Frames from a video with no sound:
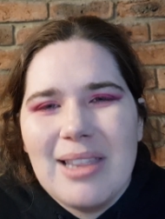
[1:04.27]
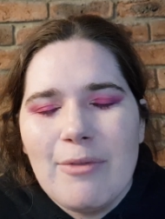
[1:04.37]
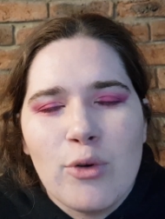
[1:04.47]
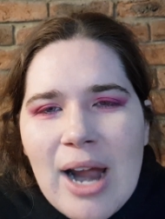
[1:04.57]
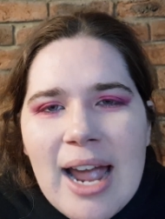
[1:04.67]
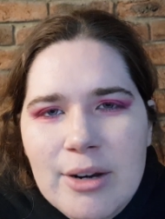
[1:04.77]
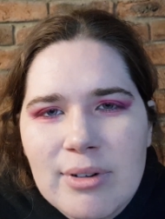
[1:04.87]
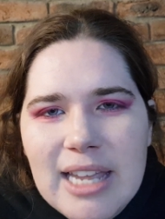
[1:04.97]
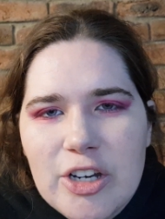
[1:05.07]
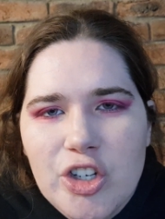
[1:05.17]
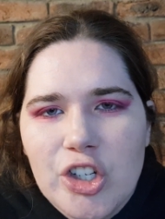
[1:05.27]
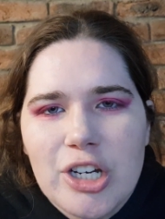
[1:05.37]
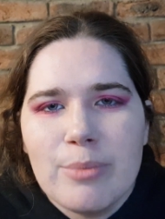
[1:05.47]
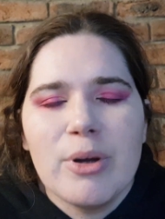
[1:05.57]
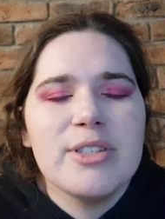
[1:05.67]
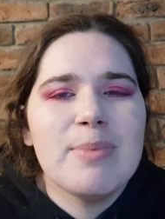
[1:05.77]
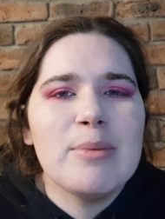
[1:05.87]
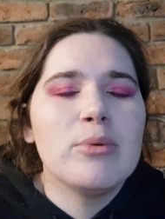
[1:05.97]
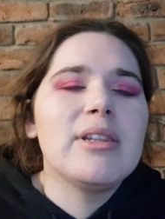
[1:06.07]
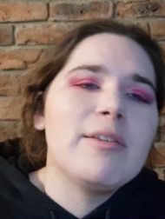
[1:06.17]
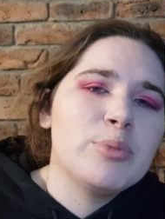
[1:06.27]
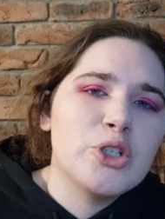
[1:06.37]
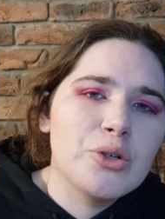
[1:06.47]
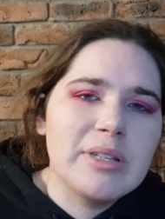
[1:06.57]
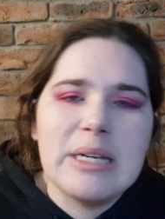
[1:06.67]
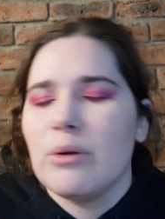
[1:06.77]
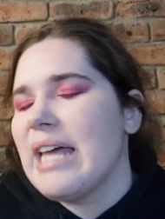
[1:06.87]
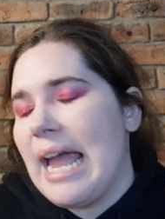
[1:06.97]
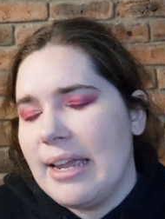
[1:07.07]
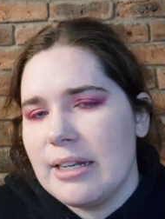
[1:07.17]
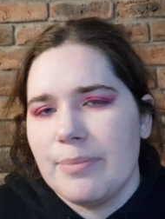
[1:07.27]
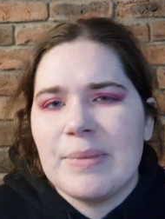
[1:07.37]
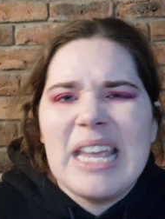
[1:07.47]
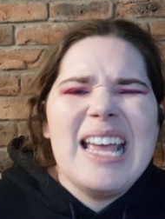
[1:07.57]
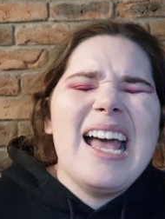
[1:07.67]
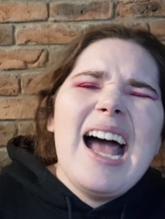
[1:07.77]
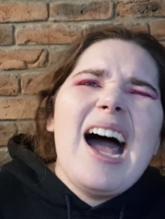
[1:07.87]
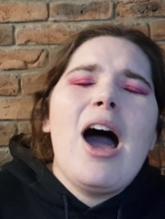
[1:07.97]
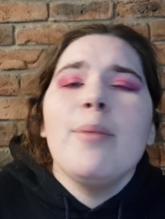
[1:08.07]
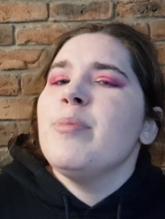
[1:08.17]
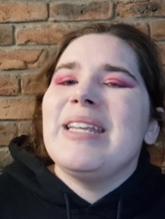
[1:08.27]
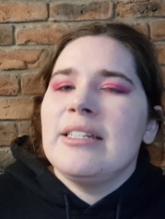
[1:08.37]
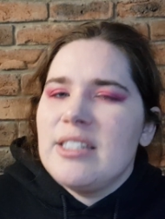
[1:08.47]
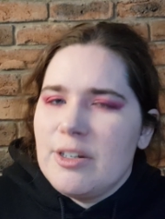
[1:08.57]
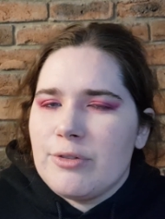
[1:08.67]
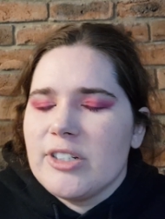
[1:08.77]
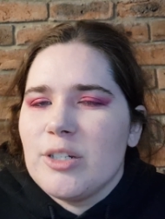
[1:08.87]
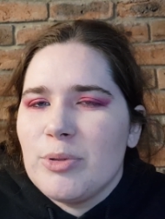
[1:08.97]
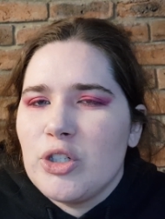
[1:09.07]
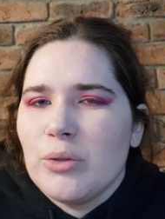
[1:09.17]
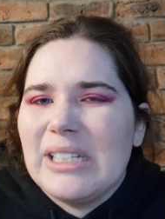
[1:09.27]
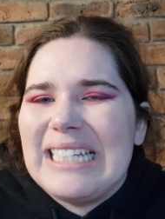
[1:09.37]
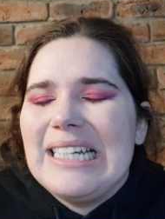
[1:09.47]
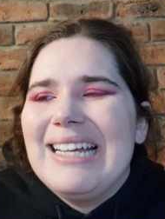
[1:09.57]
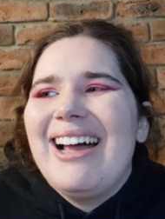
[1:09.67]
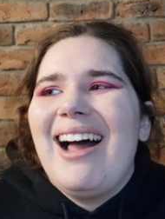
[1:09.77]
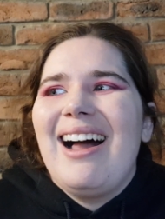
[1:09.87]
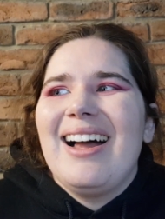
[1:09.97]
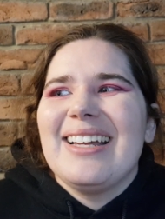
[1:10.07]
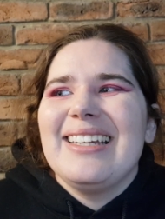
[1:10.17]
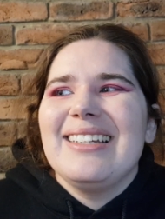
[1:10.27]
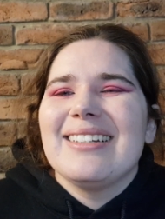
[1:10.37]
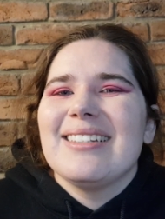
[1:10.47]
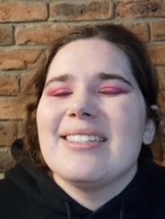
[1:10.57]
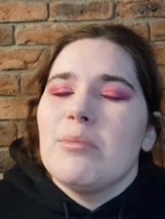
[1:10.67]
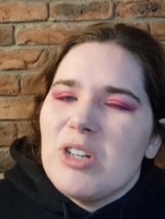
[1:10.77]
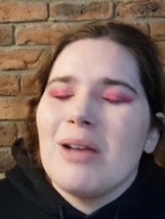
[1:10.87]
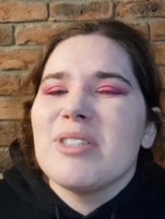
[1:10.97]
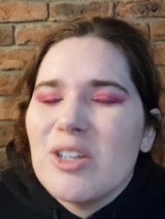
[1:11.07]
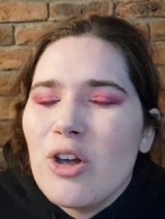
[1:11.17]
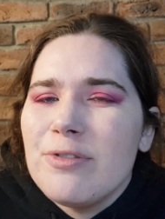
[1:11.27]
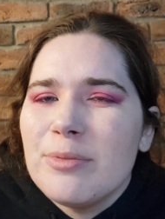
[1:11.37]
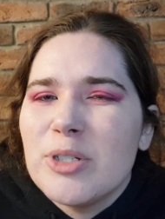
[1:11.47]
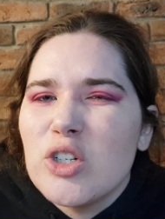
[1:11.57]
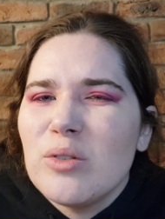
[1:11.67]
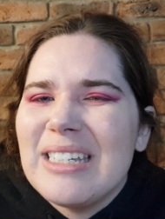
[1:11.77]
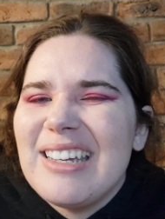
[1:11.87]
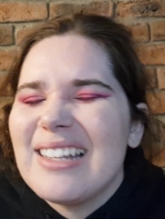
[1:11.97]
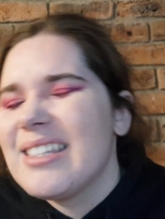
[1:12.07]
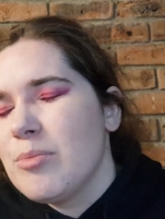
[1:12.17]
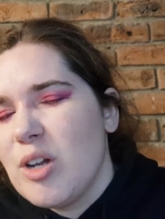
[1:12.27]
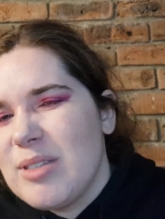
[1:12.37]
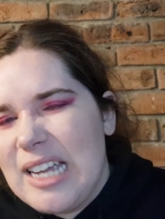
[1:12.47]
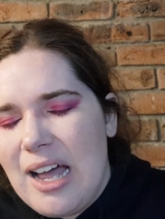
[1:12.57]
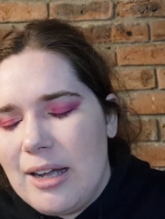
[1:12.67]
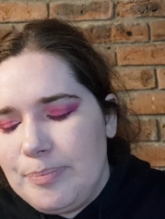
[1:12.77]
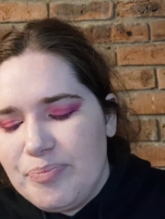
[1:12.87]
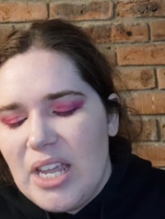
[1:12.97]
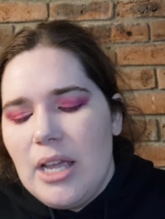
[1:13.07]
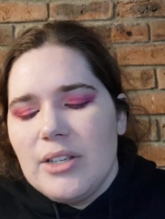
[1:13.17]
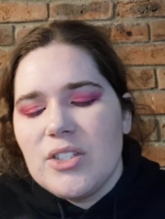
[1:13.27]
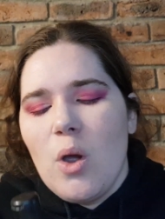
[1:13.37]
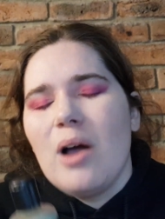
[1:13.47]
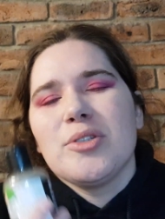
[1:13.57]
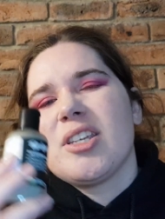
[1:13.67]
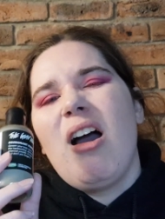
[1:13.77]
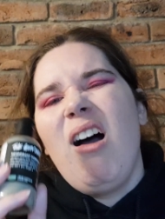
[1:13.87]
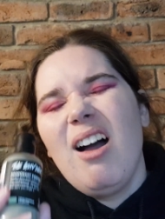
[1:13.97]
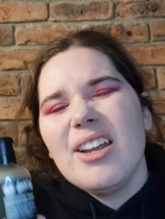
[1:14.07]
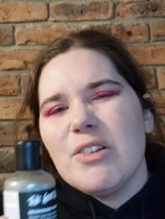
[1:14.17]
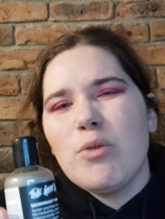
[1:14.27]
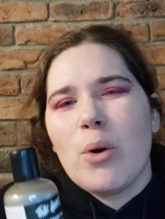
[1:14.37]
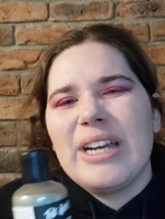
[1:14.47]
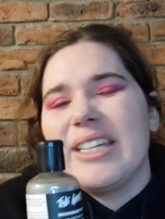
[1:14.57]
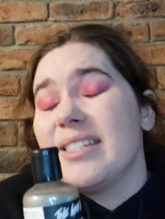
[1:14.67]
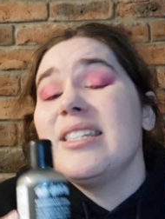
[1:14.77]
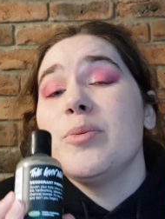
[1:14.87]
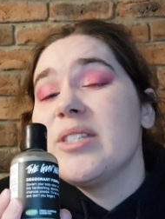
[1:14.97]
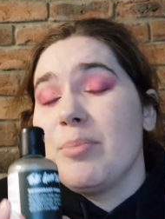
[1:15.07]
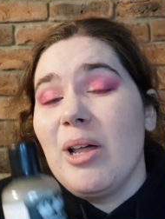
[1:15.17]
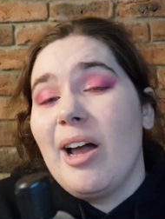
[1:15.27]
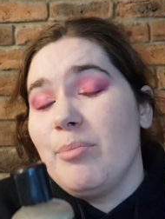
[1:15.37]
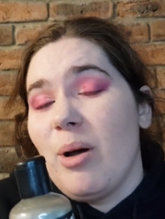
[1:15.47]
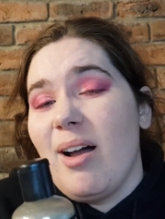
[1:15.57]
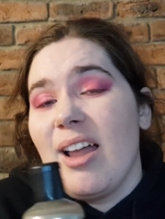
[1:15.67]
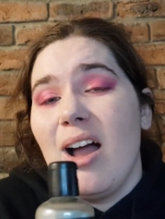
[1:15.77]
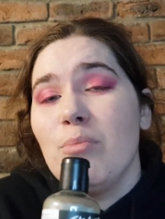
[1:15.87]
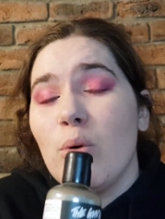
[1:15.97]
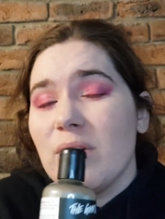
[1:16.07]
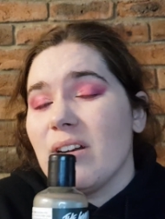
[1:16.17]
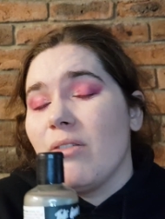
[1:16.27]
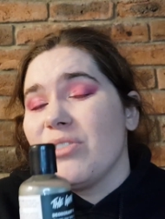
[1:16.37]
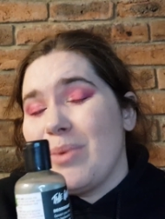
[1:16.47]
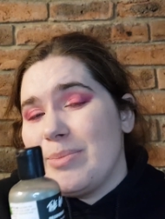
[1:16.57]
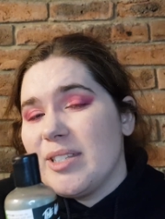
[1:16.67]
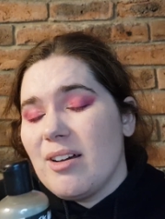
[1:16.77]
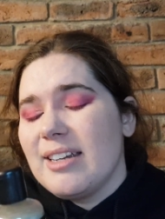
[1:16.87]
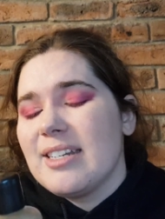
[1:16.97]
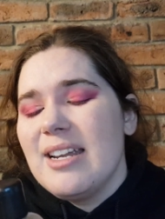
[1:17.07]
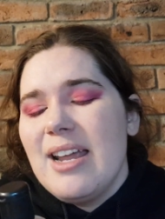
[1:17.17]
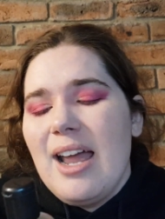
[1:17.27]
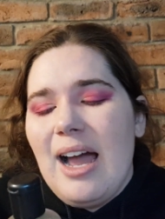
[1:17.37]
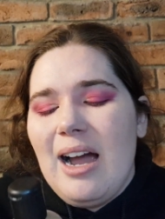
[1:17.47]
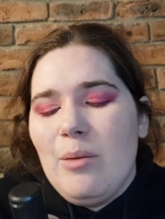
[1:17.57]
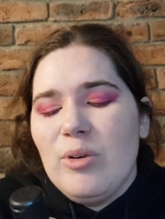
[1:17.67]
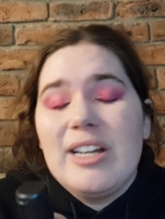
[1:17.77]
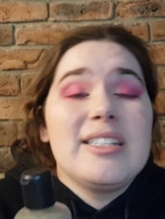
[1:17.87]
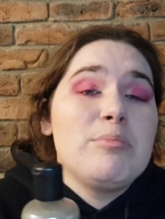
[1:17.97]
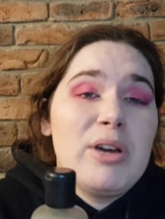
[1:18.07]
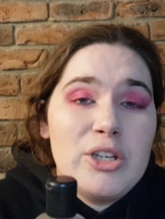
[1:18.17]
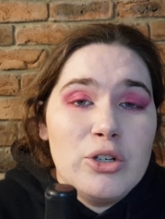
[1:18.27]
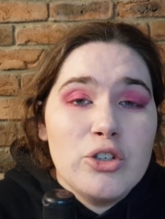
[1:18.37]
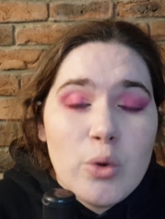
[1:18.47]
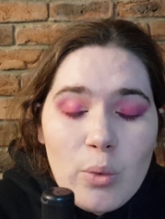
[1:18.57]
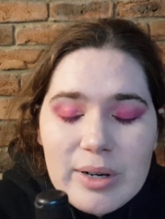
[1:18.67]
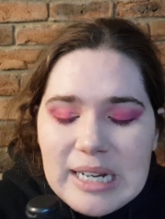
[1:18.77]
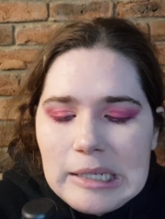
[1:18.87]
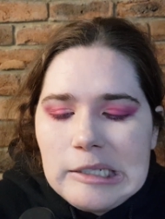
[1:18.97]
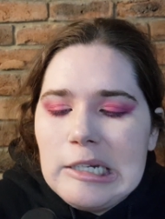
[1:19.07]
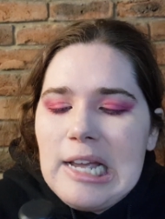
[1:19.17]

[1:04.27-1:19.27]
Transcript: a love or a hate relationship. Most people love patchouli or they hate it. I'm a bit indifferent to patchouli. I sometimes can go for patchouli and sometimes I can't. So I was kind of worried because this was a blind buy. I bought it off the website um, when I did my huge order